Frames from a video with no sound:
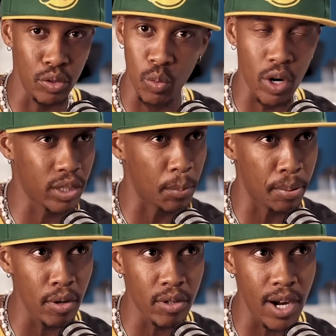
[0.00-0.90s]
Straight you work up. the
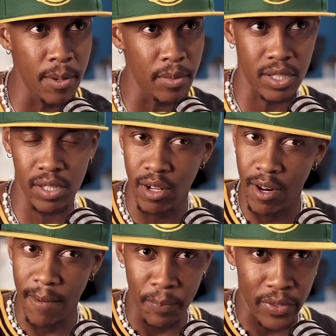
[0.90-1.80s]
program. It's yeah.
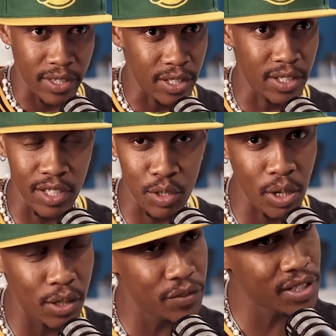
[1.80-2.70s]
the the
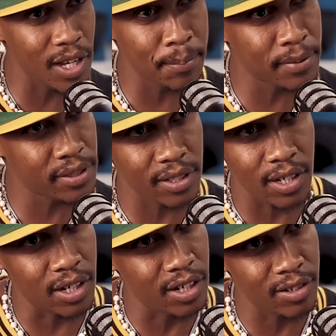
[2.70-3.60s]
twelve steps.
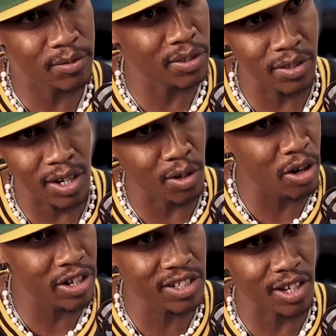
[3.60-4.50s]
Uh,
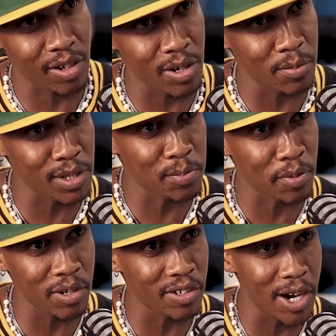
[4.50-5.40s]
Narcotics Anonymous
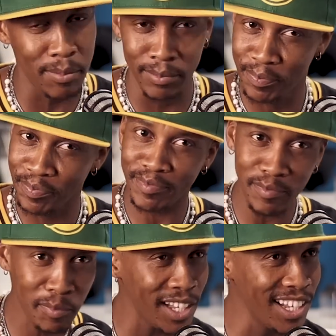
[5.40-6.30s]
program. Oh, it's got,
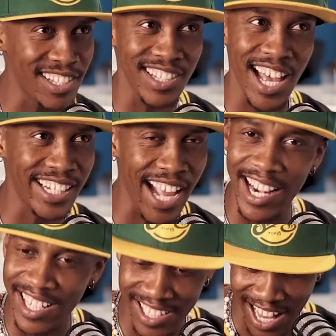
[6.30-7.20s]
it's got It's like
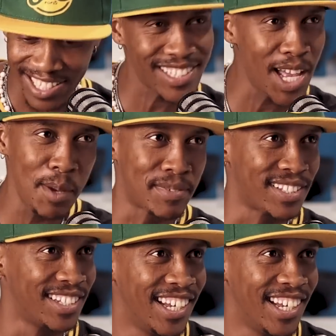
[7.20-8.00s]
that. It's got steps.